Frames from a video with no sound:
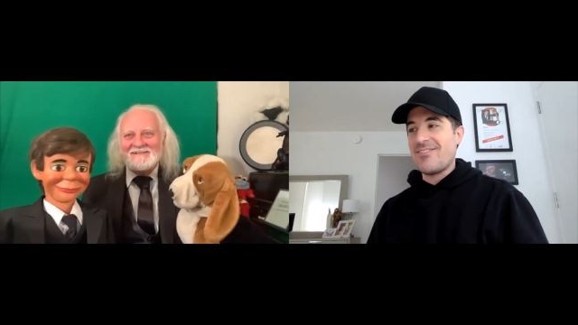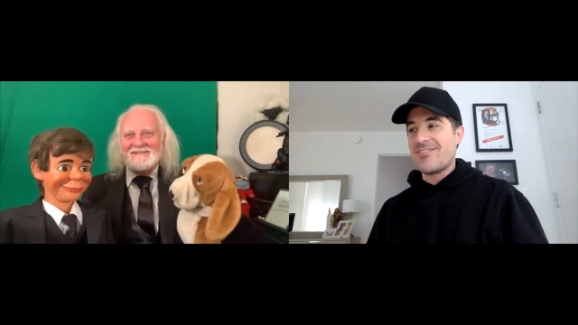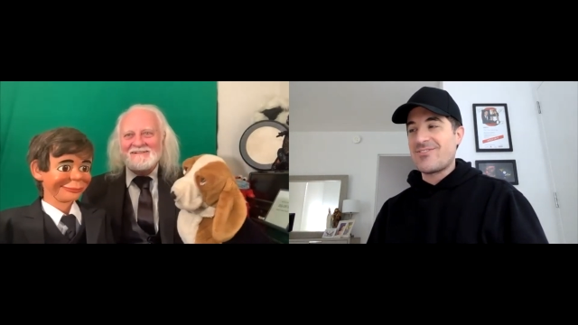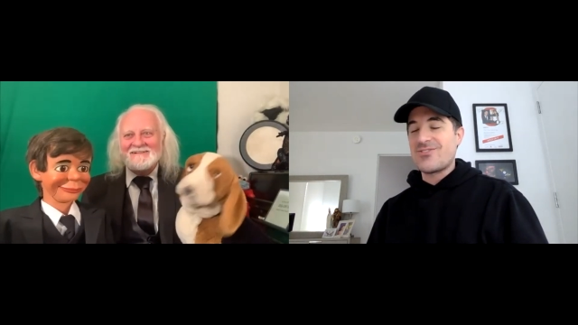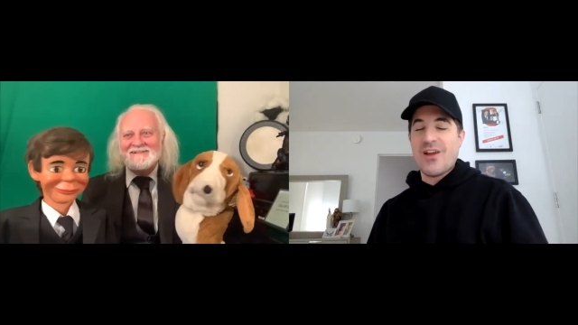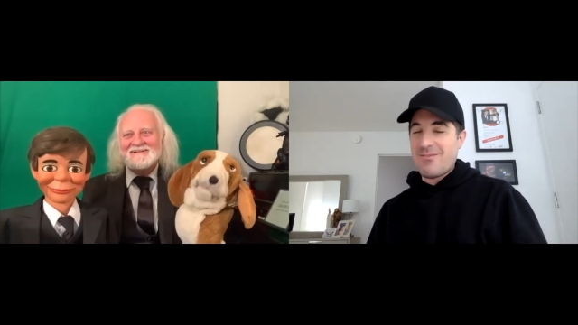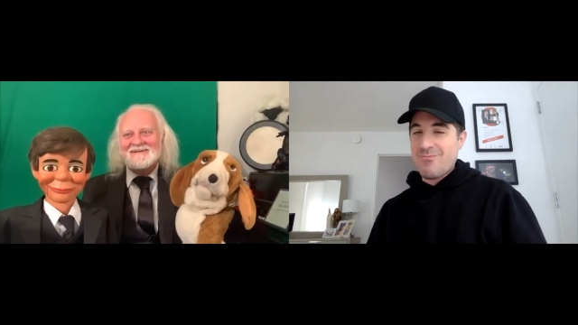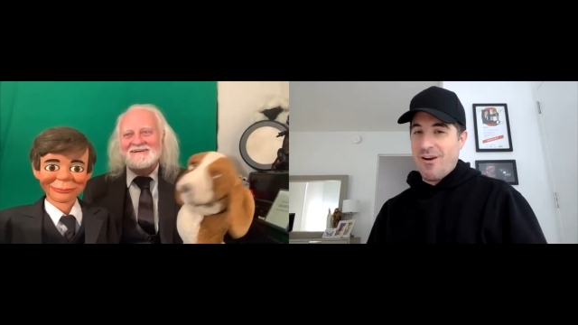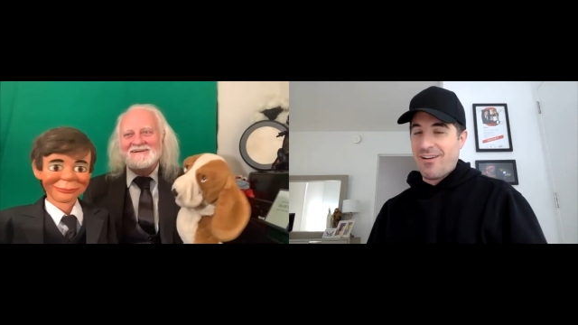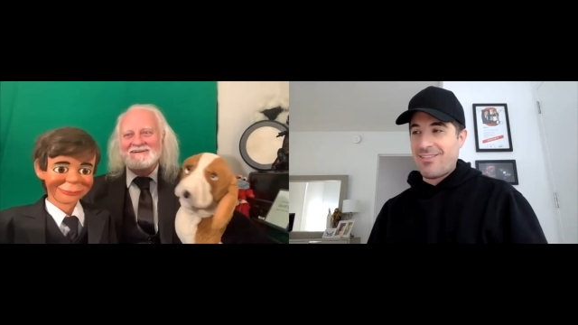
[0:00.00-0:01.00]
Speaker 1: your
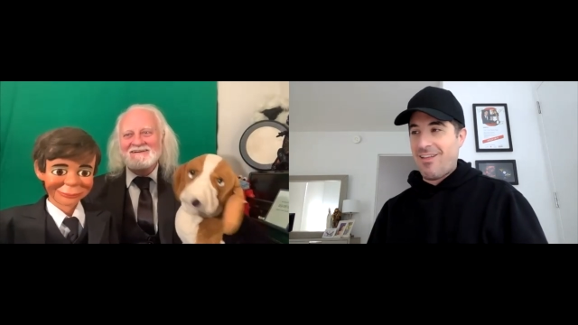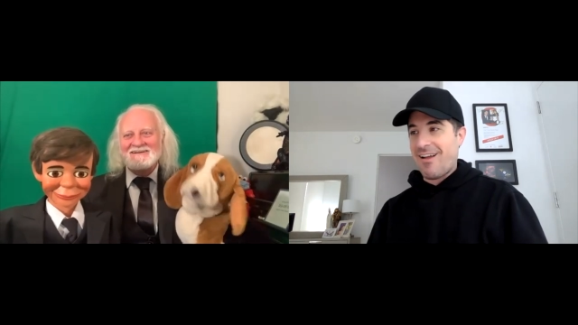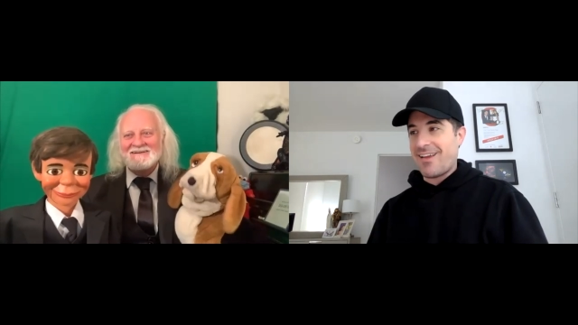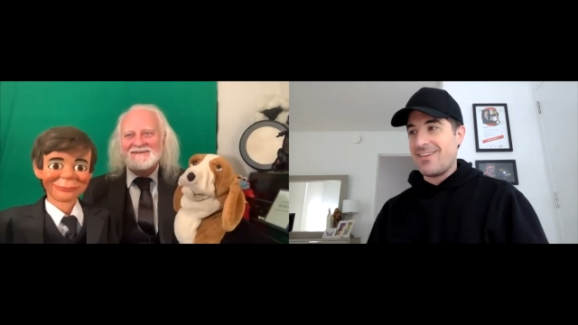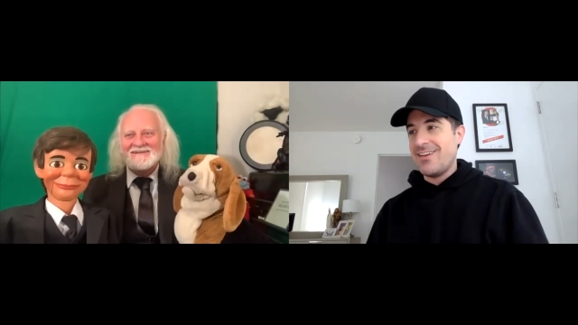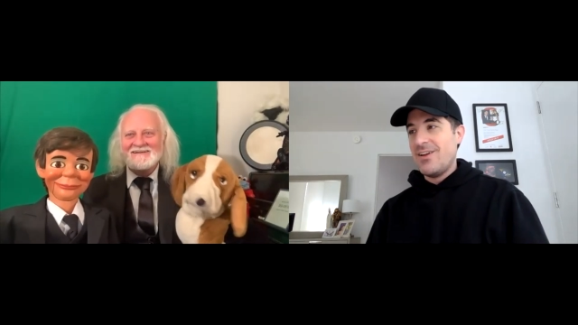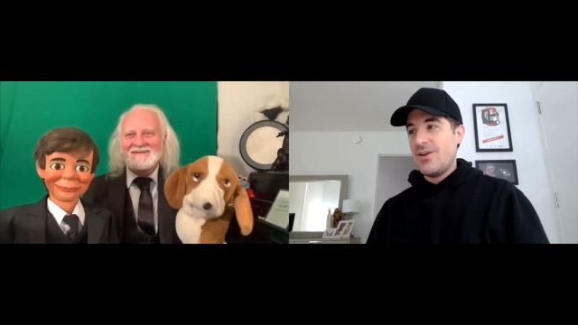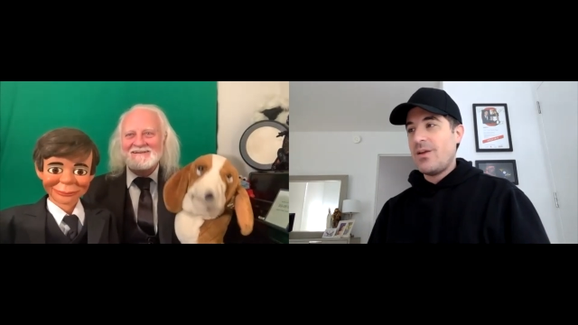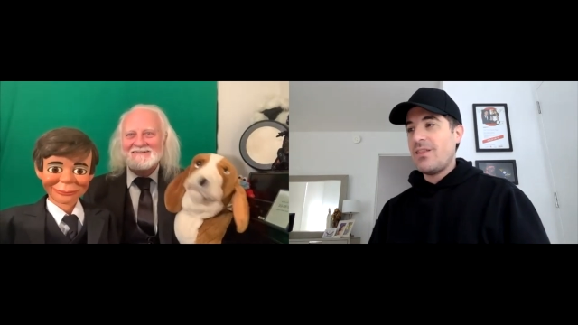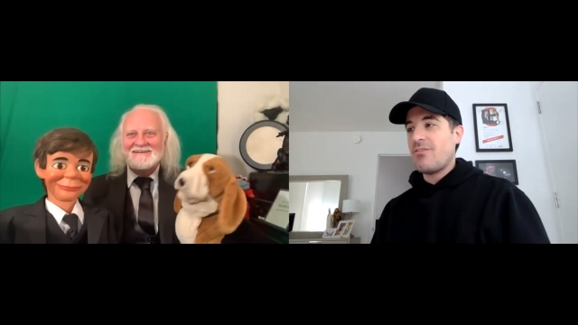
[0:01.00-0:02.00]
trademark line.
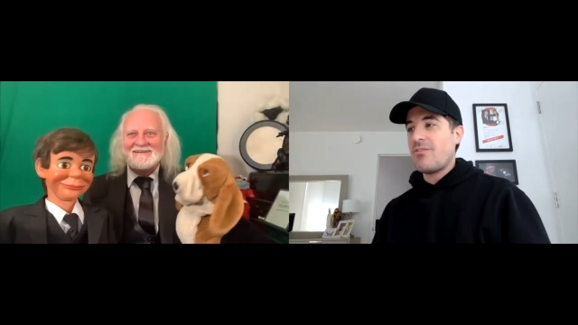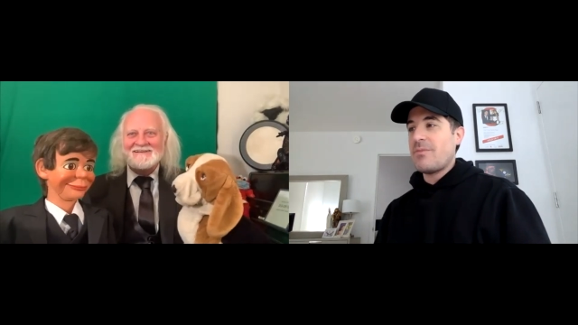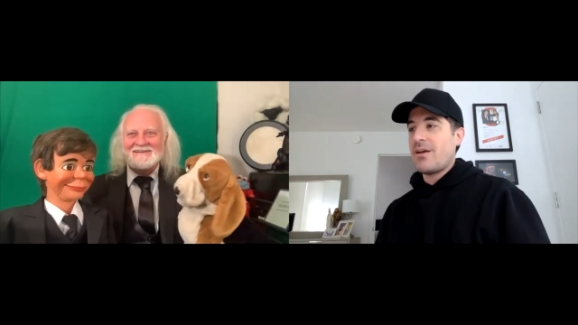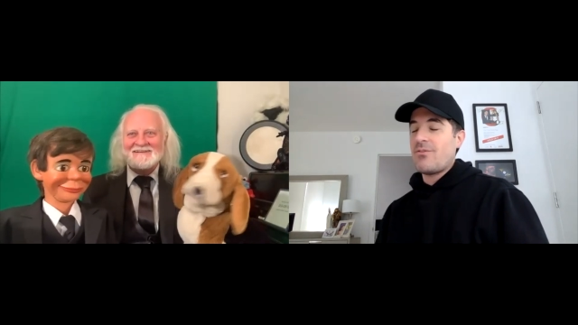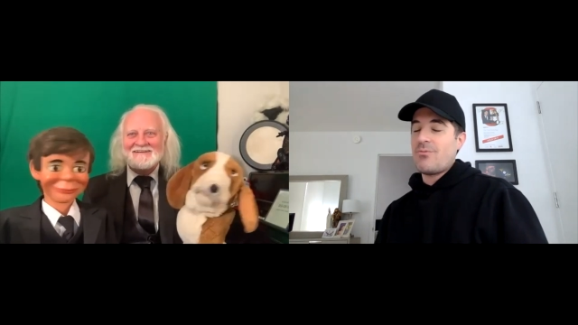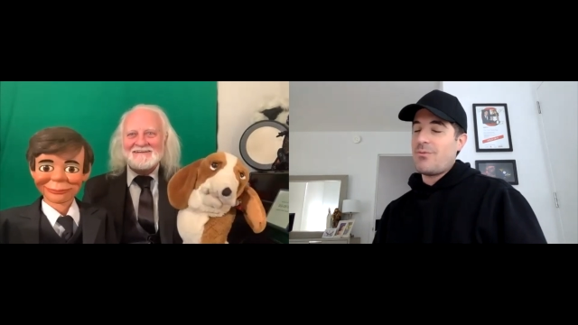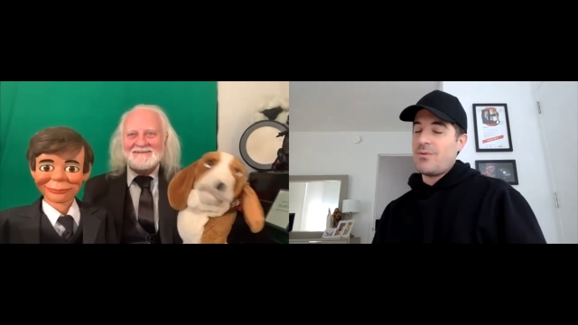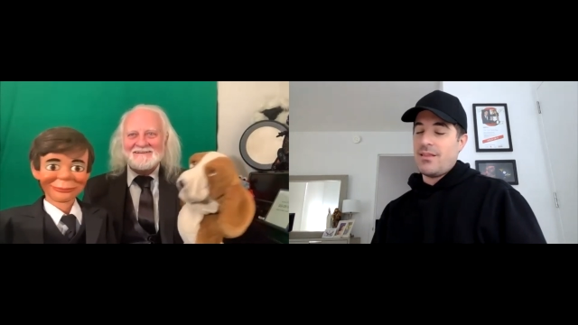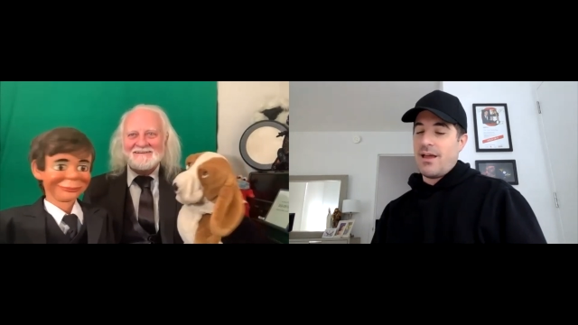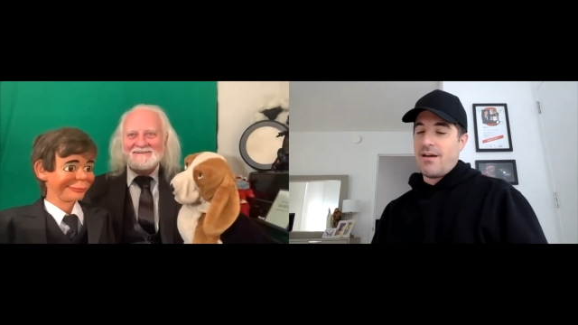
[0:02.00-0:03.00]
We learn better when
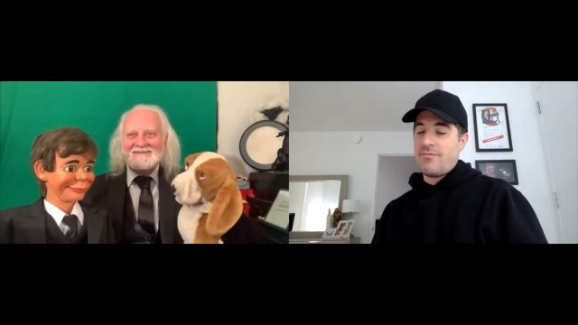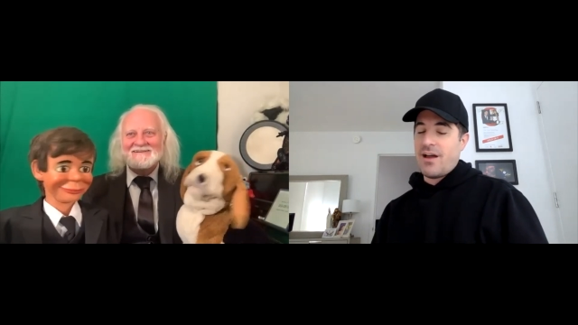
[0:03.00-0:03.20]
we laugh.